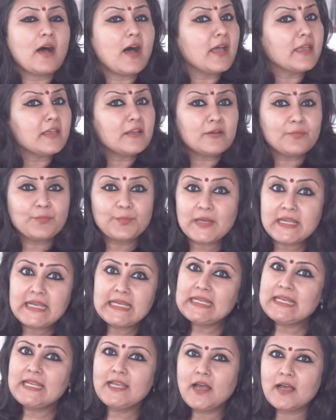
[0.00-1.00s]
I
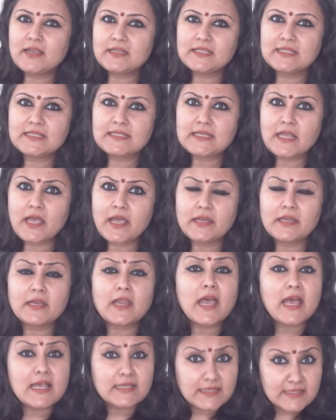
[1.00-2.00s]
completely
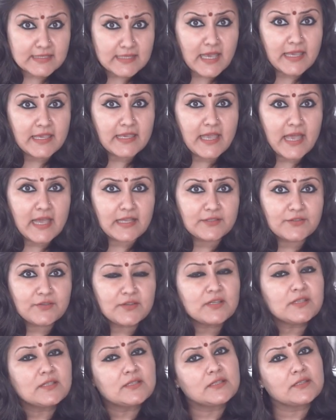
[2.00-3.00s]
understand. As a
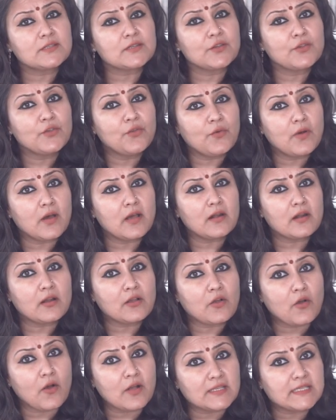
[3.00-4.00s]
psychiatrist, you
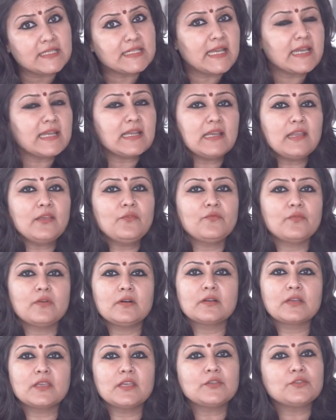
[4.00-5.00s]
are constantly
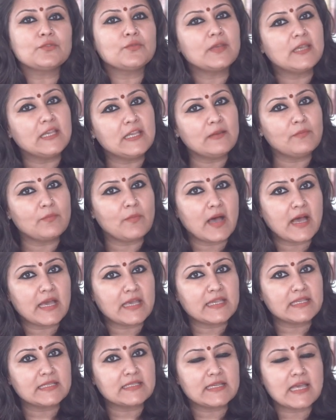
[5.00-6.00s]
working to heal
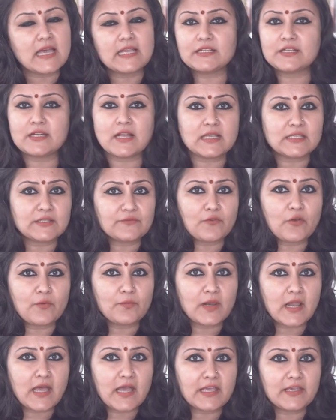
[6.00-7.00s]
minds and
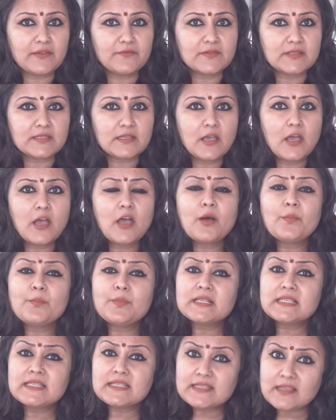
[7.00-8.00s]
transform lives.
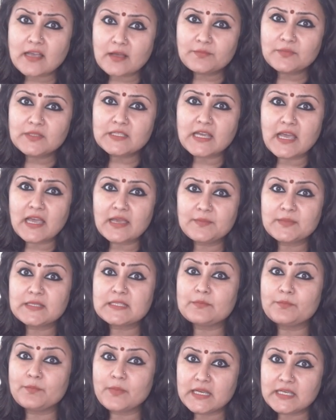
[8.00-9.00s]
But
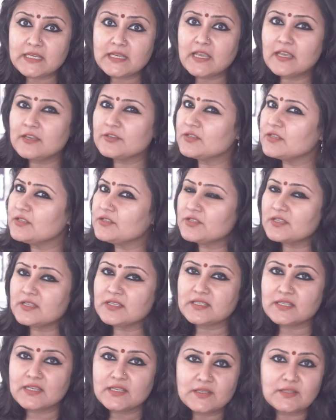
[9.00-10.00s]
sometimes medication
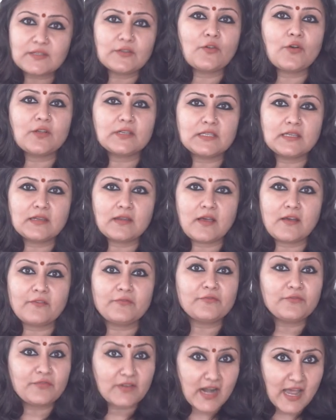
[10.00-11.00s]
just is not
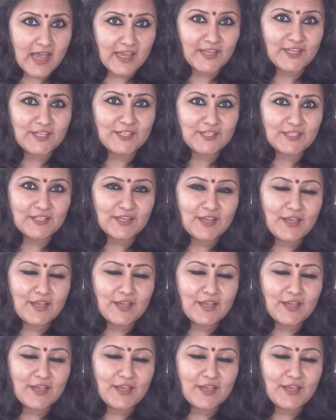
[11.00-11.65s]
enough, right?